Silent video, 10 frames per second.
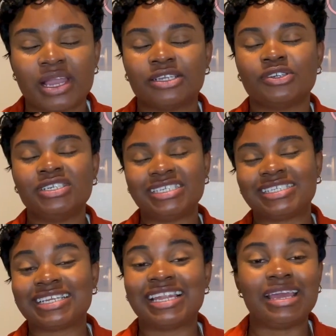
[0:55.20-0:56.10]
So
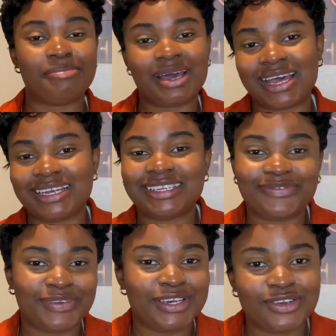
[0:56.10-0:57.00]
disclaimer, this
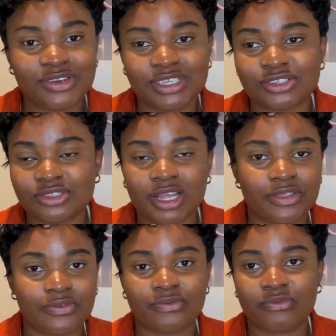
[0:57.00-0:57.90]
video is not
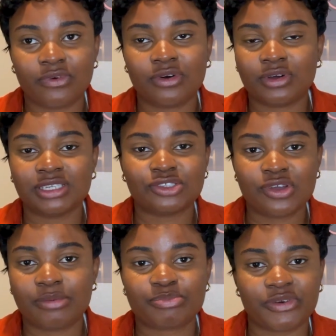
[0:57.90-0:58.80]

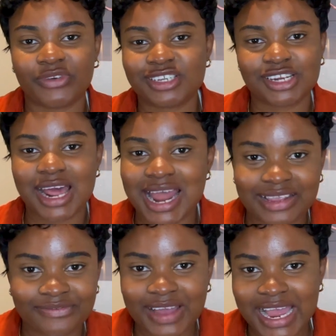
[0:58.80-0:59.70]
professional
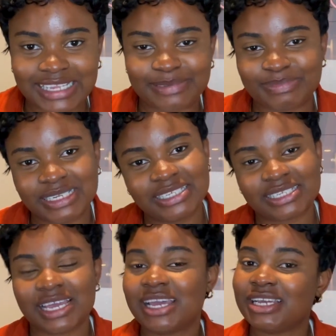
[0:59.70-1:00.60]
advice.
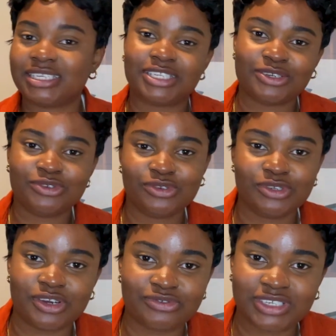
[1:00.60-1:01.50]
Please still do
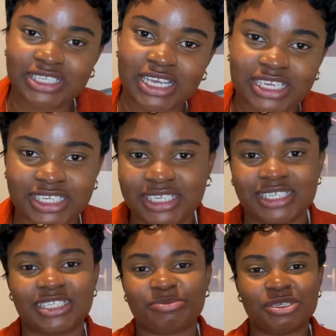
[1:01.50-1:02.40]
your research. This
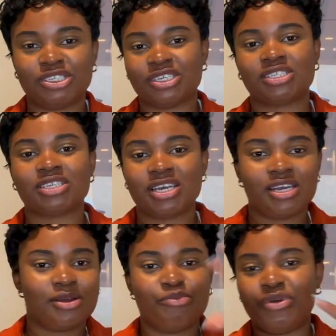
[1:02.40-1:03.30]
is me just
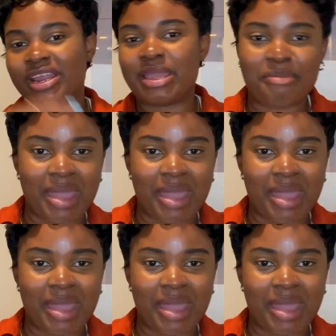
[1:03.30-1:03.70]
bringing my